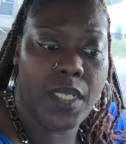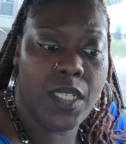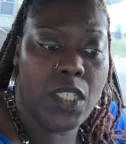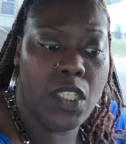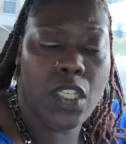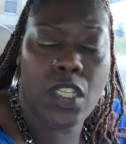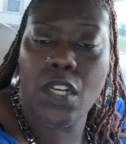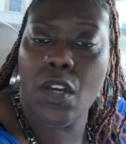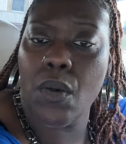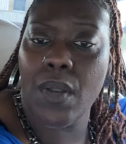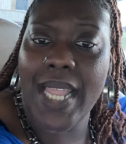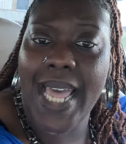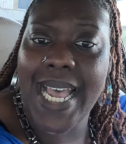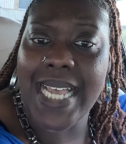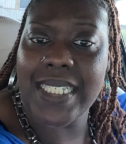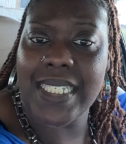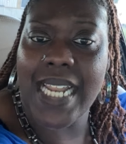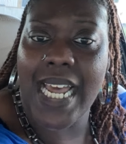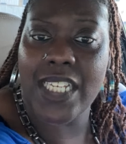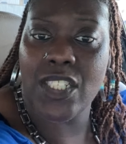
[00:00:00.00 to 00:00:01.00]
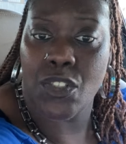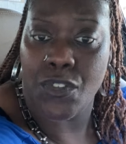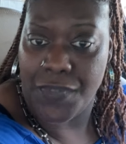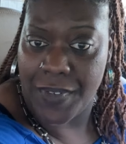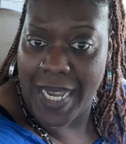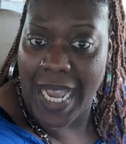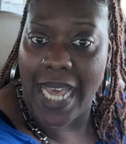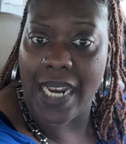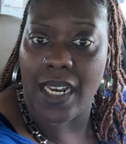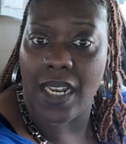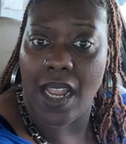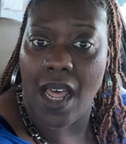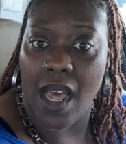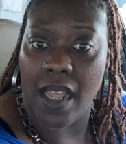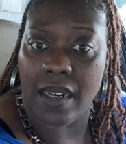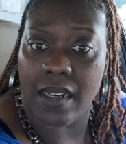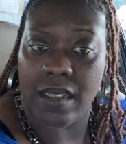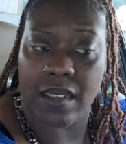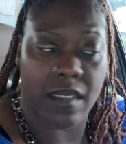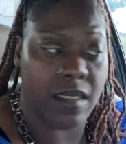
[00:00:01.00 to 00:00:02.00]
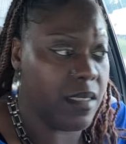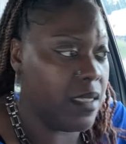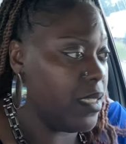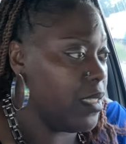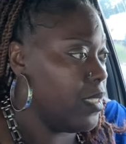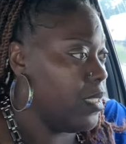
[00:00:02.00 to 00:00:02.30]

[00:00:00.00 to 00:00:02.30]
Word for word: you know, last night you forgot to lock the